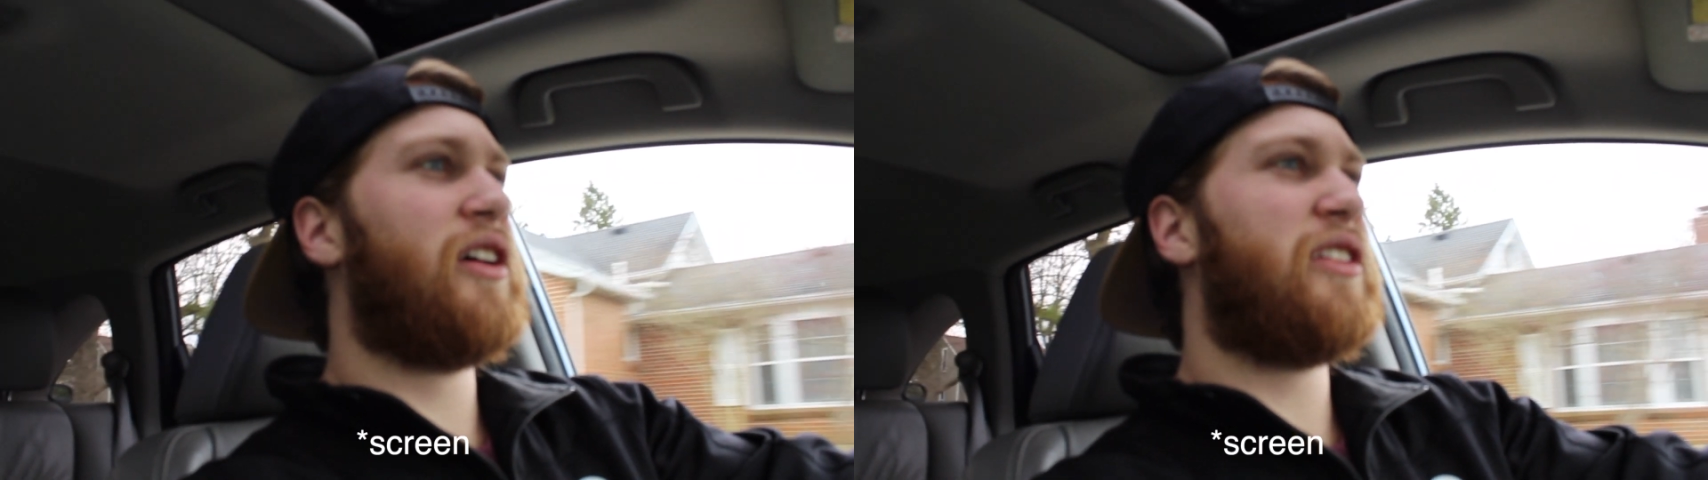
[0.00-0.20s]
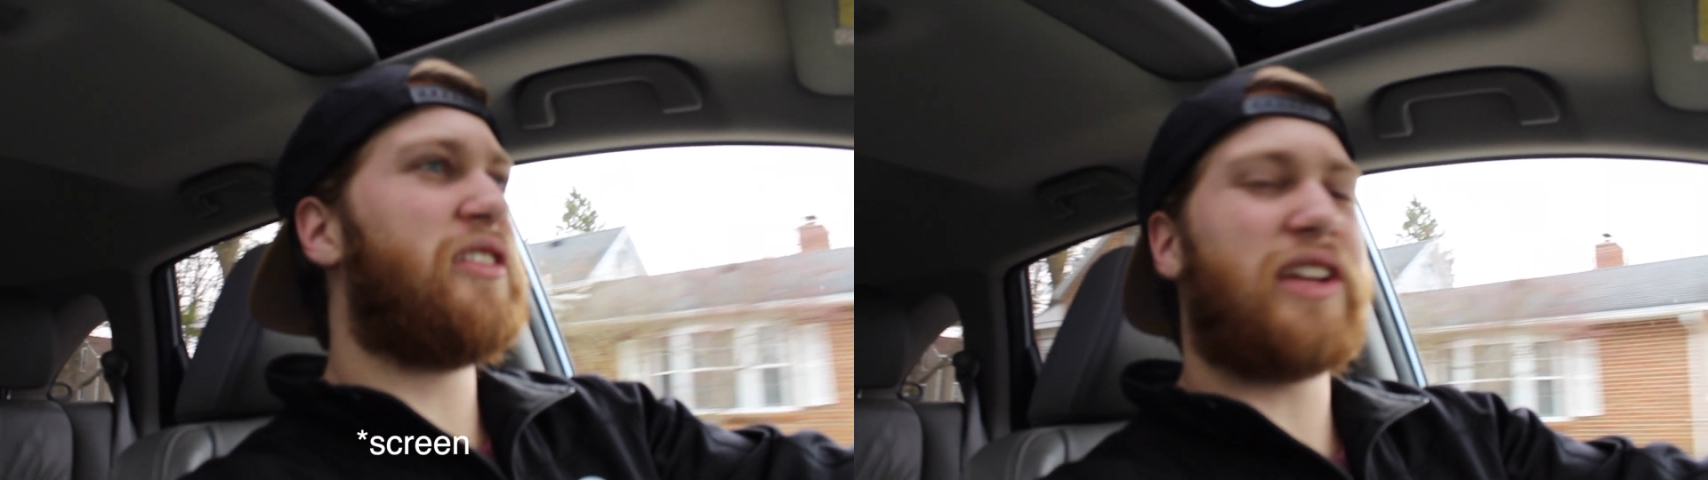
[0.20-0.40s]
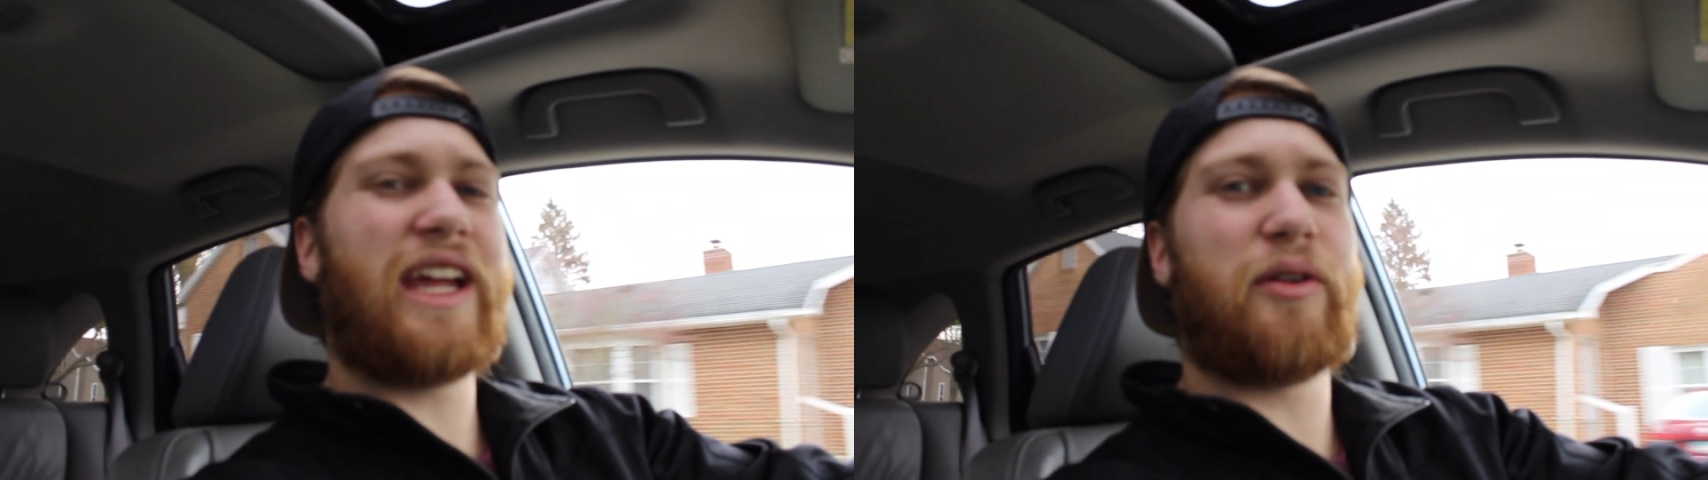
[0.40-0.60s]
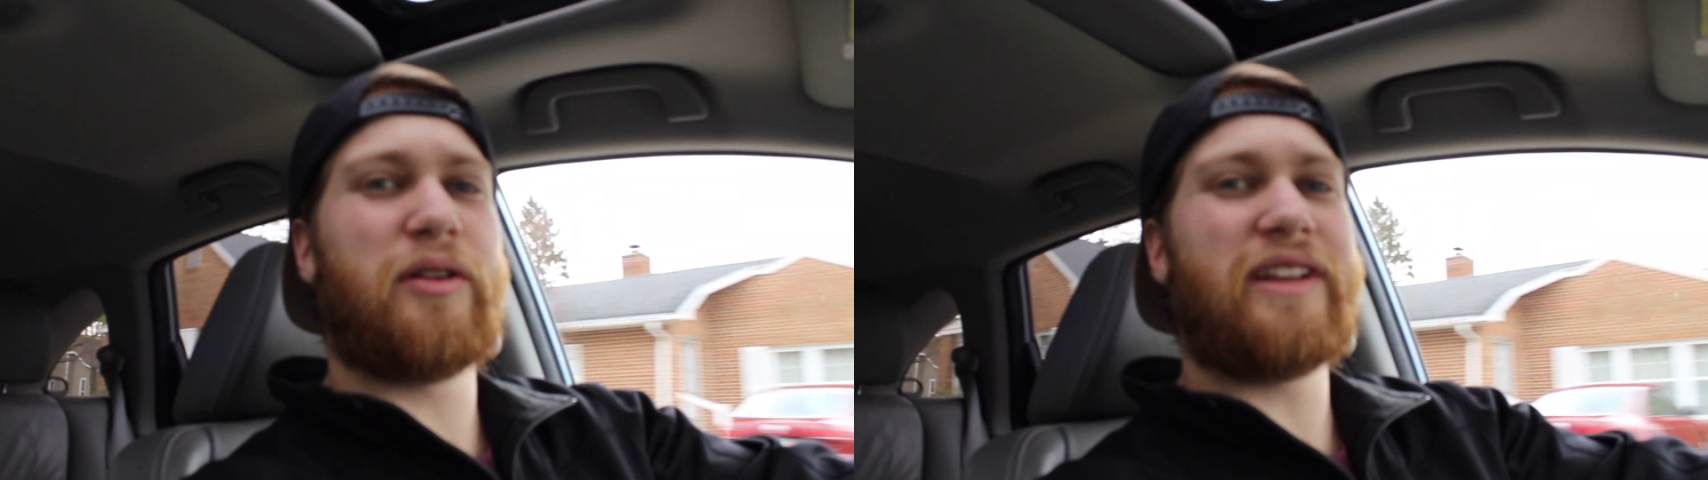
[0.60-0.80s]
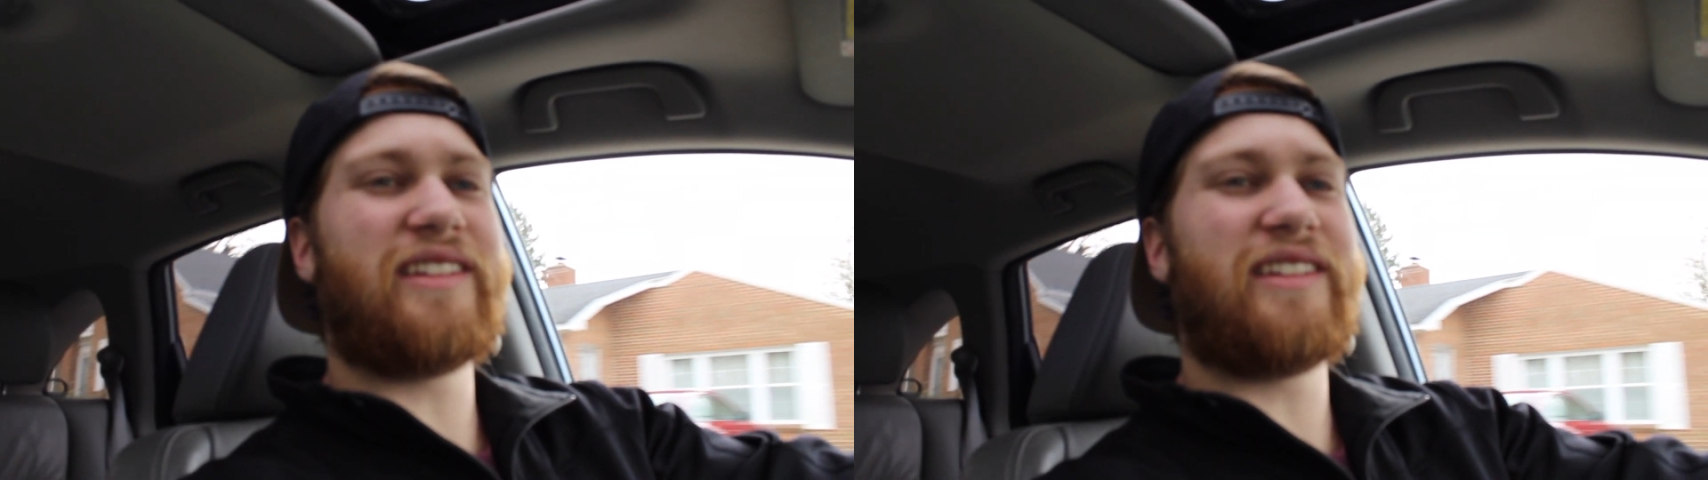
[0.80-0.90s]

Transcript: So you can't really